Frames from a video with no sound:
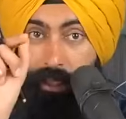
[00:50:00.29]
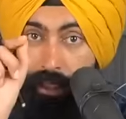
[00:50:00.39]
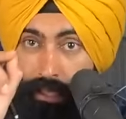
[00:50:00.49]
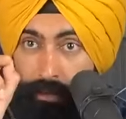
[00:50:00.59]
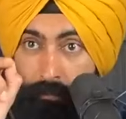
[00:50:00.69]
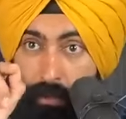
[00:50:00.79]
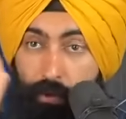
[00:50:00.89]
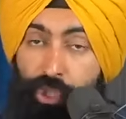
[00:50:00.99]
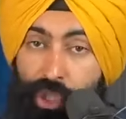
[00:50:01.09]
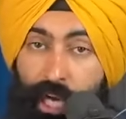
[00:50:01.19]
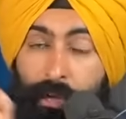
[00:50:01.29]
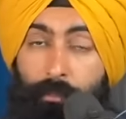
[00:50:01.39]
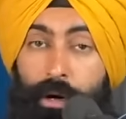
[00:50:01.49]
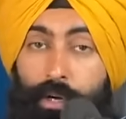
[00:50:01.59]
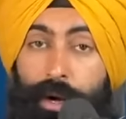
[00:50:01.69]
a little blue check
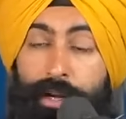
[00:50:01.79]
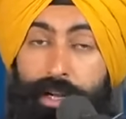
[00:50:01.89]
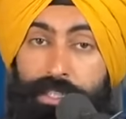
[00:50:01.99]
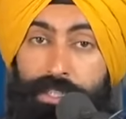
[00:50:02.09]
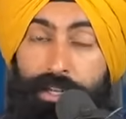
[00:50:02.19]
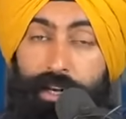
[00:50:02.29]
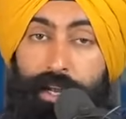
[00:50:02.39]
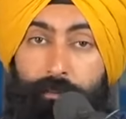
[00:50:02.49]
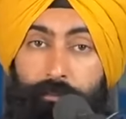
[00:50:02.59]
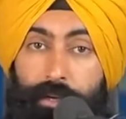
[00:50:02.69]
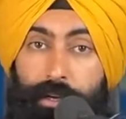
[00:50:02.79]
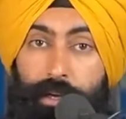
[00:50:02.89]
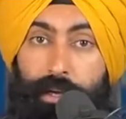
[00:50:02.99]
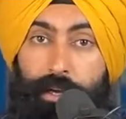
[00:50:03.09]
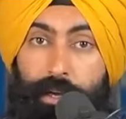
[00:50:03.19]
mark right next to their name.
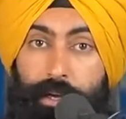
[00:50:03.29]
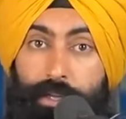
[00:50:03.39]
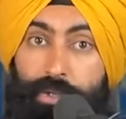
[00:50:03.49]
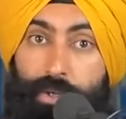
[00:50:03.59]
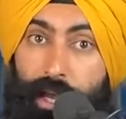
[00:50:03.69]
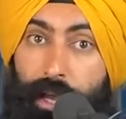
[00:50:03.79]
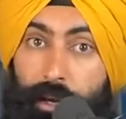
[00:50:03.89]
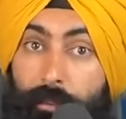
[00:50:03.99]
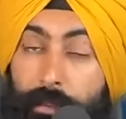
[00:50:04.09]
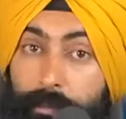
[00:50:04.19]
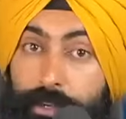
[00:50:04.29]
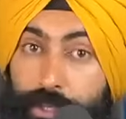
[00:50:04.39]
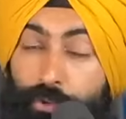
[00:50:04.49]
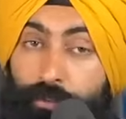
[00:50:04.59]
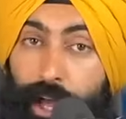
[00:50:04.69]
So, yeah, people
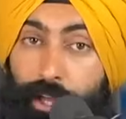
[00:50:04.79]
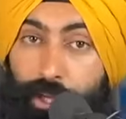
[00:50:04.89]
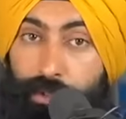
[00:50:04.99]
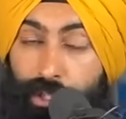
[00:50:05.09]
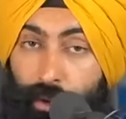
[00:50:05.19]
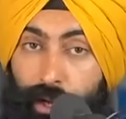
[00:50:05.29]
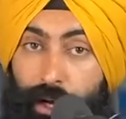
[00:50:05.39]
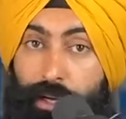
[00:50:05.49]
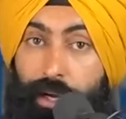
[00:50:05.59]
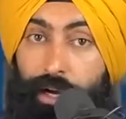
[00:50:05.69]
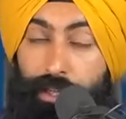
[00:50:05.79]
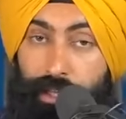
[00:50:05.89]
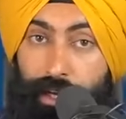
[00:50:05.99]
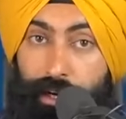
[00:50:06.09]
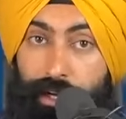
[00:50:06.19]
do value what's going on on the
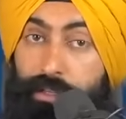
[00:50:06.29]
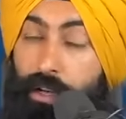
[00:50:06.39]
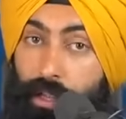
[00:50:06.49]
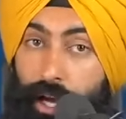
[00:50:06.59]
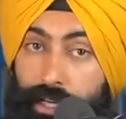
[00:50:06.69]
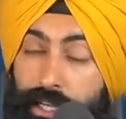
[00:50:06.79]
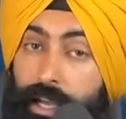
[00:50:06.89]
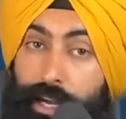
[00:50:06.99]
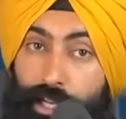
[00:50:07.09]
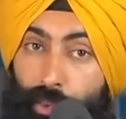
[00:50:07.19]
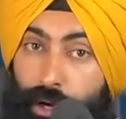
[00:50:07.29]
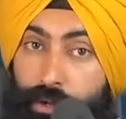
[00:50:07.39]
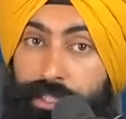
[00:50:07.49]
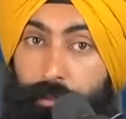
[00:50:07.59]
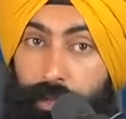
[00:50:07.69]
internet a lot. And do you want to
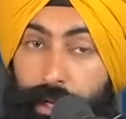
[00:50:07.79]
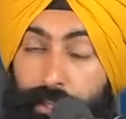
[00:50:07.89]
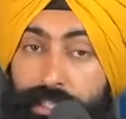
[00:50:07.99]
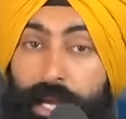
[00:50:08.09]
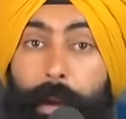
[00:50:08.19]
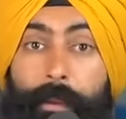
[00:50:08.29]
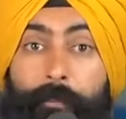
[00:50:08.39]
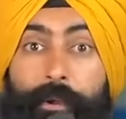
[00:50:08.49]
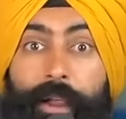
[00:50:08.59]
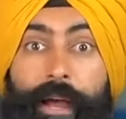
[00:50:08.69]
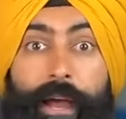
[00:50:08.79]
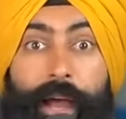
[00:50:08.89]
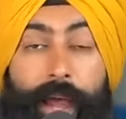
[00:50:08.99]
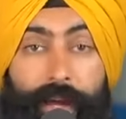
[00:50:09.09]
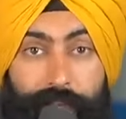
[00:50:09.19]
know something else? People
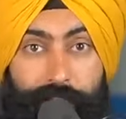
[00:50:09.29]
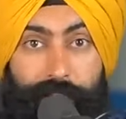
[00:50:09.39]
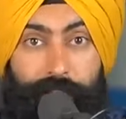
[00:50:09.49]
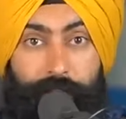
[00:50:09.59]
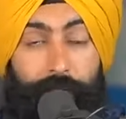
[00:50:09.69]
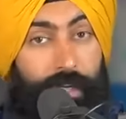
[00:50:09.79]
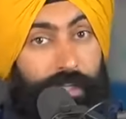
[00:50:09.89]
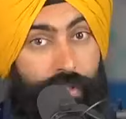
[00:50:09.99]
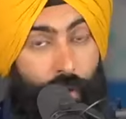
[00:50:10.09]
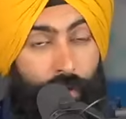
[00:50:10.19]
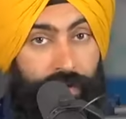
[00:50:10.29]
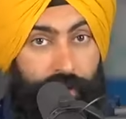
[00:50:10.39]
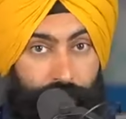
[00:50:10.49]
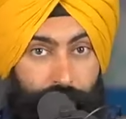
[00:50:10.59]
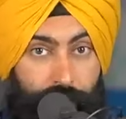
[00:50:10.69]
hate being sold
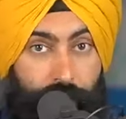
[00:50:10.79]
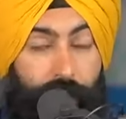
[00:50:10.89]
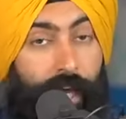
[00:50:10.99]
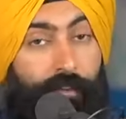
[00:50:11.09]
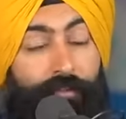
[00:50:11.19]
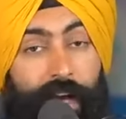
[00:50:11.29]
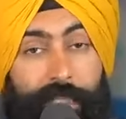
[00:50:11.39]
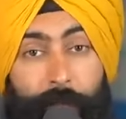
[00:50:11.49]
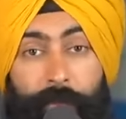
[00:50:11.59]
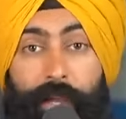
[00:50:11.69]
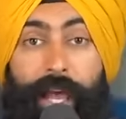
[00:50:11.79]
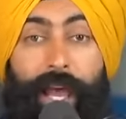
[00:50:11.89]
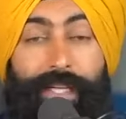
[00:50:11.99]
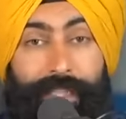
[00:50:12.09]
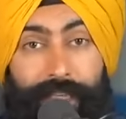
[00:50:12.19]
to. In fact, people
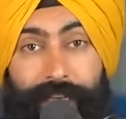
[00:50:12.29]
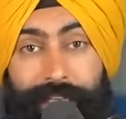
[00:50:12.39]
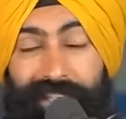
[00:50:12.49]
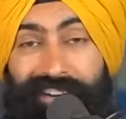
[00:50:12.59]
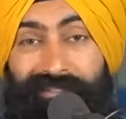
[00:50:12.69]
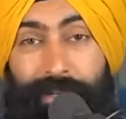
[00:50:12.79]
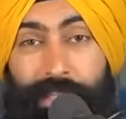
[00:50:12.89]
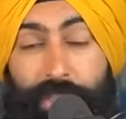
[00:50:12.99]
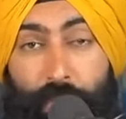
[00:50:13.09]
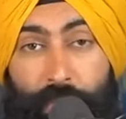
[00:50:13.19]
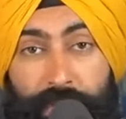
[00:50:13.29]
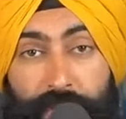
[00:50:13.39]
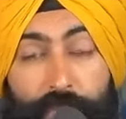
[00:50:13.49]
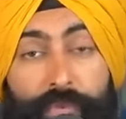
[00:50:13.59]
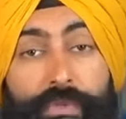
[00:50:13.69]
hate the idea of being sold
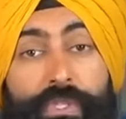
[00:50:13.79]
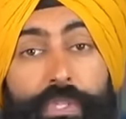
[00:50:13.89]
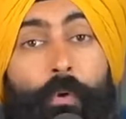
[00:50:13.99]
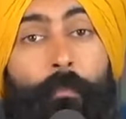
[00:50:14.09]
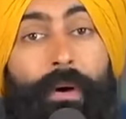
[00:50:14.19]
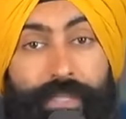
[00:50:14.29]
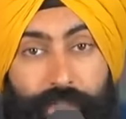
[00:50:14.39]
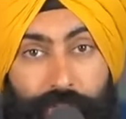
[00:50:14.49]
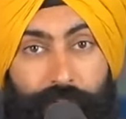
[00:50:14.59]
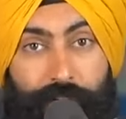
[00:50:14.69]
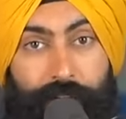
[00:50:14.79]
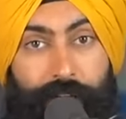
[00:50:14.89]
to so much